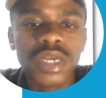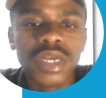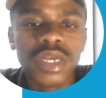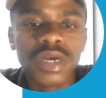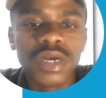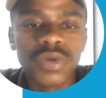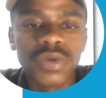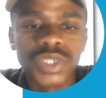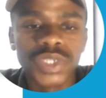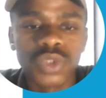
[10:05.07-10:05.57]

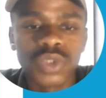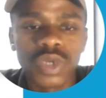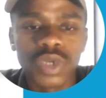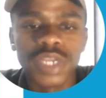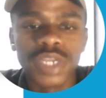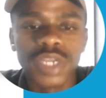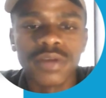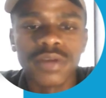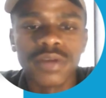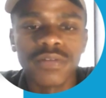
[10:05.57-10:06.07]
which is called
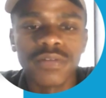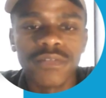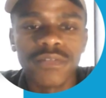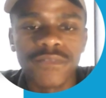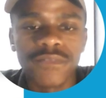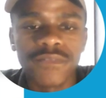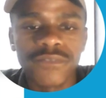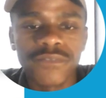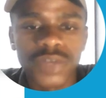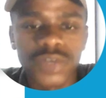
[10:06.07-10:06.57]
the
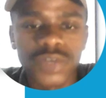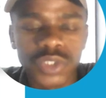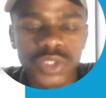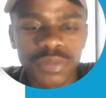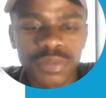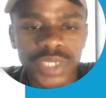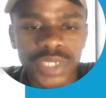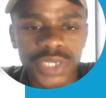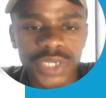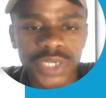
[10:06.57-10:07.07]

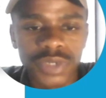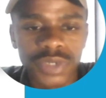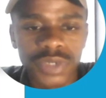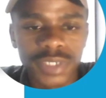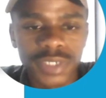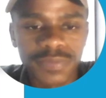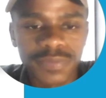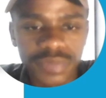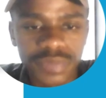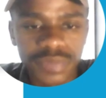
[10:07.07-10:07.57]
photoperiod.
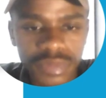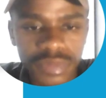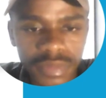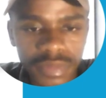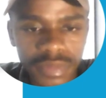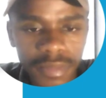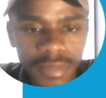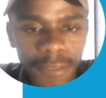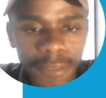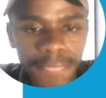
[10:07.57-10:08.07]

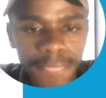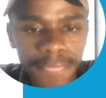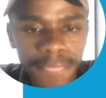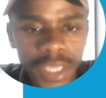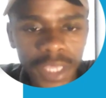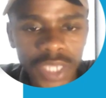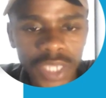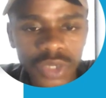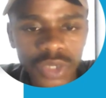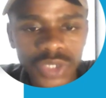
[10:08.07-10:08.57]

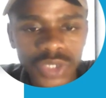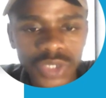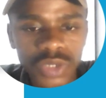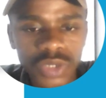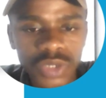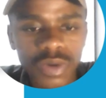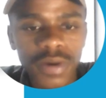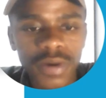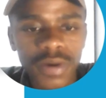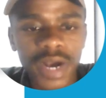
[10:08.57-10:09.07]
It
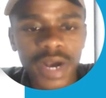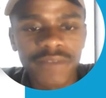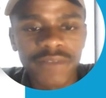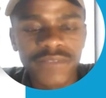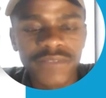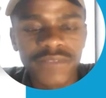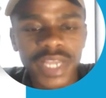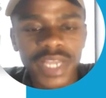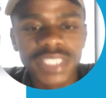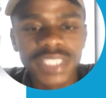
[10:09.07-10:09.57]
also
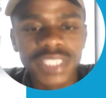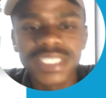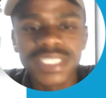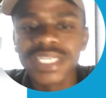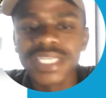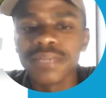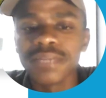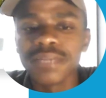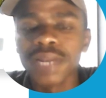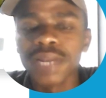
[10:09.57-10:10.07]
affects
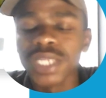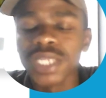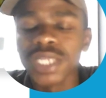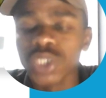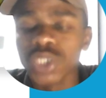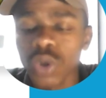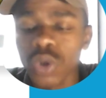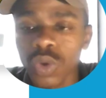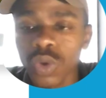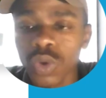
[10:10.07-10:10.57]
the plant
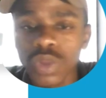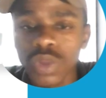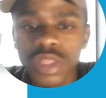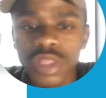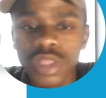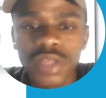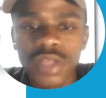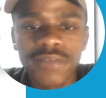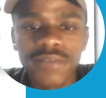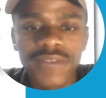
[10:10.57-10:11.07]
growth,
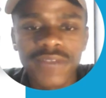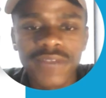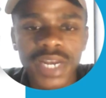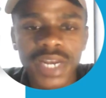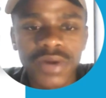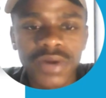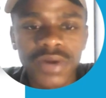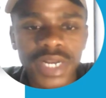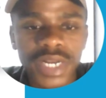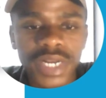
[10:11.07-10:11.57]

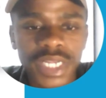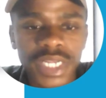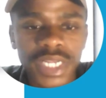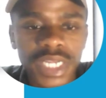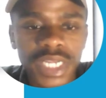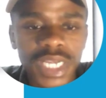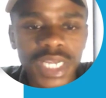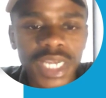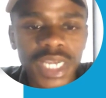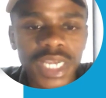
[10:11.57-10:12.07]
flowering.
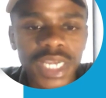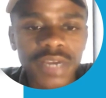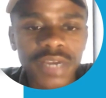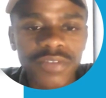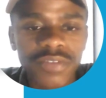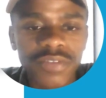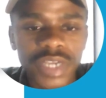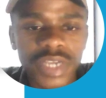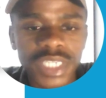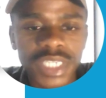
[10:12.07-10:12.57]

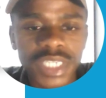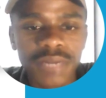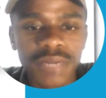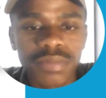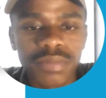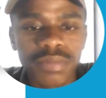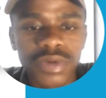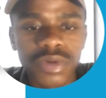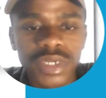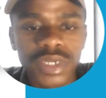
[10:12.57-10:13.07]
For
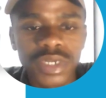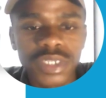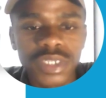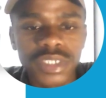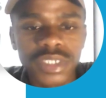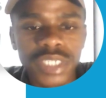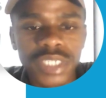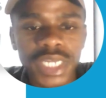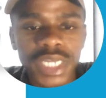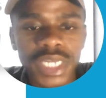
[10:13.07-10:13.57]
example,
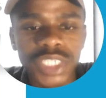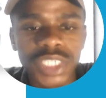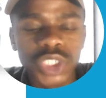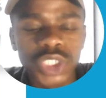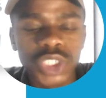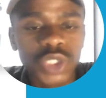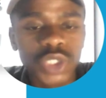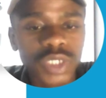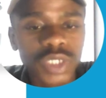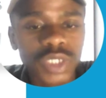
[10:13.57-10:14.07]
there are
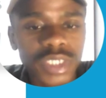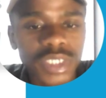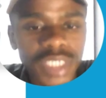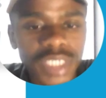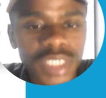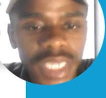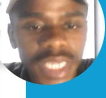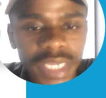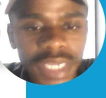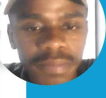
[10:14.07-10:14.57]
short
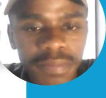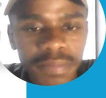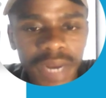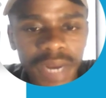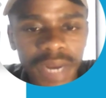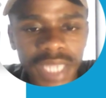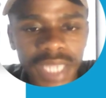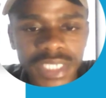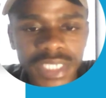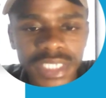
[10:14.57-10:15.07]
day
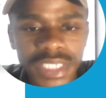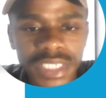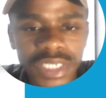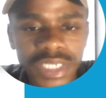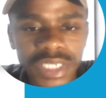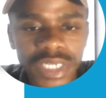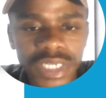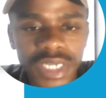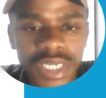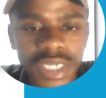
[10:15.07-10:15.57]
plants
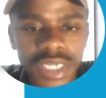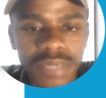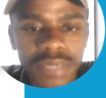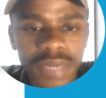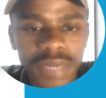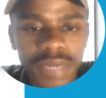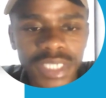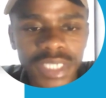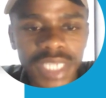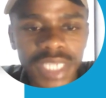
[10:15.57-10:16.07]

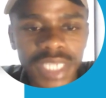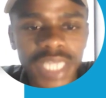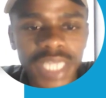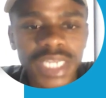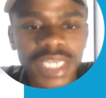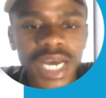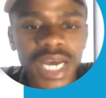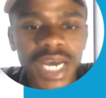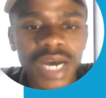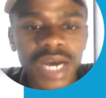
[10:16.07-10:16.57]
that
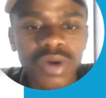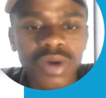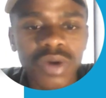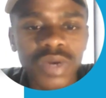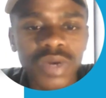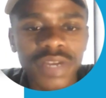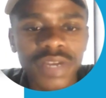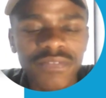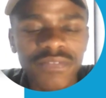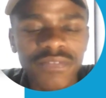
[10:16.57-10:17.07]
are
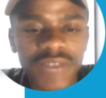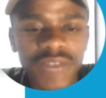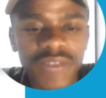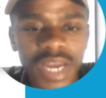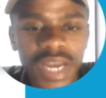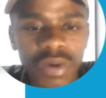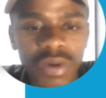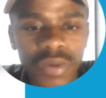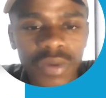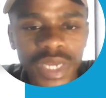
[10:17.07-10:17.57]
only
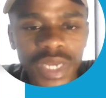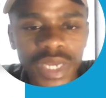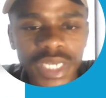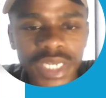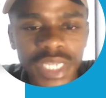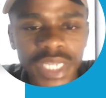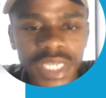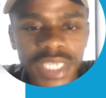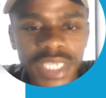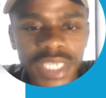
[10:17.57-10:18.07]
flower when
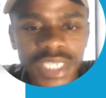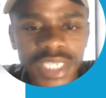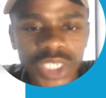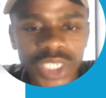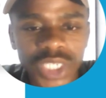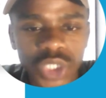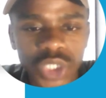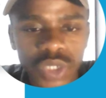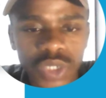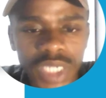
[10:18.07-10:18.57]
days are
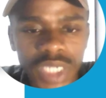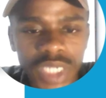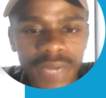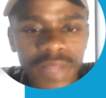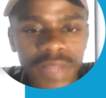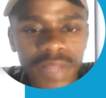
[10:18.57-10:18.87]
shorter